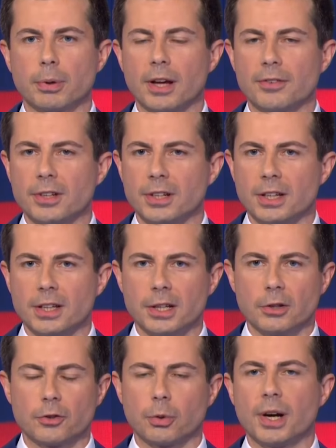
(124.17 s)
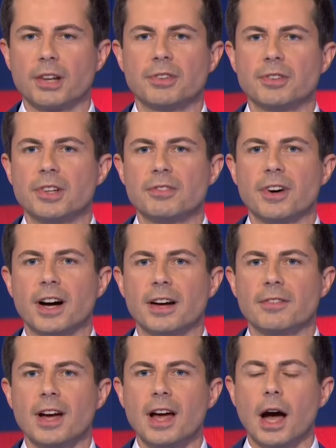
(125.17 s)
president in the year
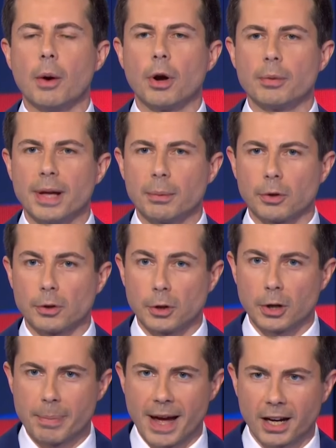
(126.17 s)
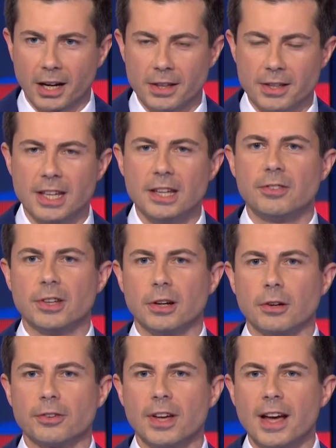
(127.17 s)
2055, I want to be able to look back on these
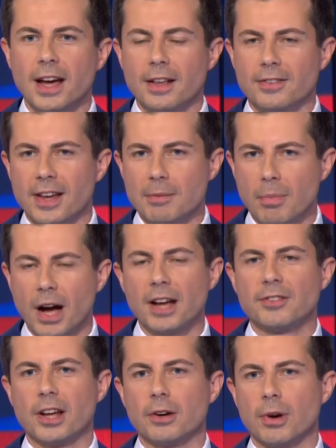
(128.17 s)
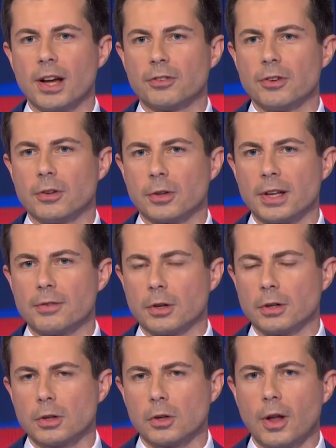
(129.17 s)
years and say my generation
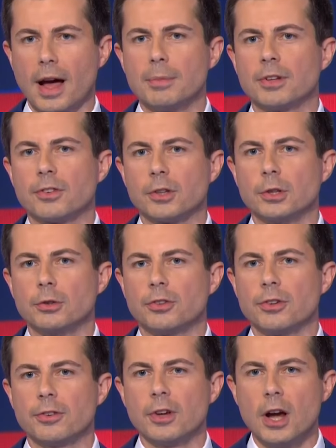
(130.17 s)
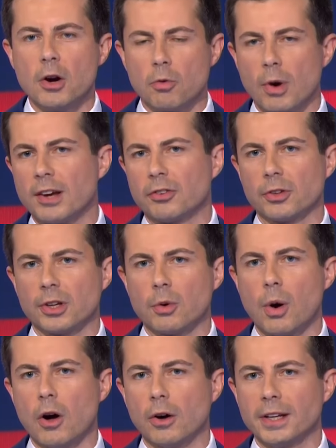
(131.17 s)
delivered climate solutions, racial
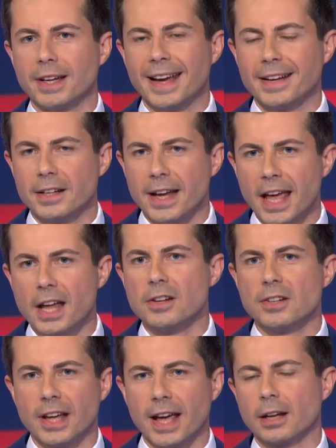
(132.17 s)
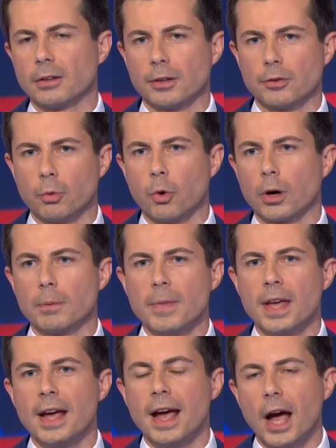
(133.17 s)
equality, and an end to endless war.
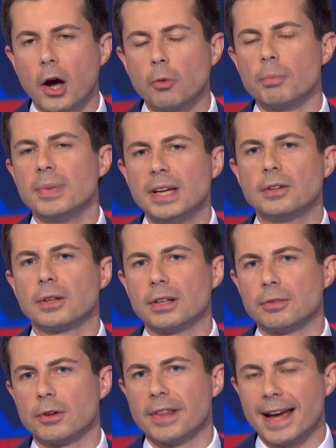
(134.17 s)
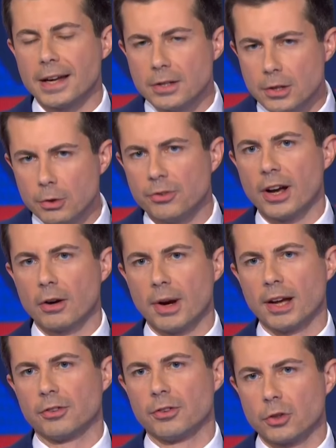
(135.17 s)
Help me deliver that new
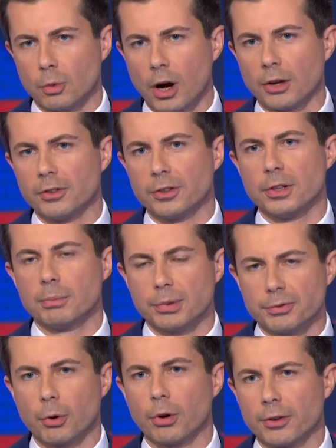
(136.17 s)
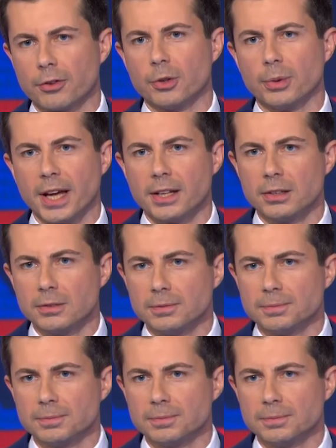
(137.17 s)
generation to Washington before it's too late.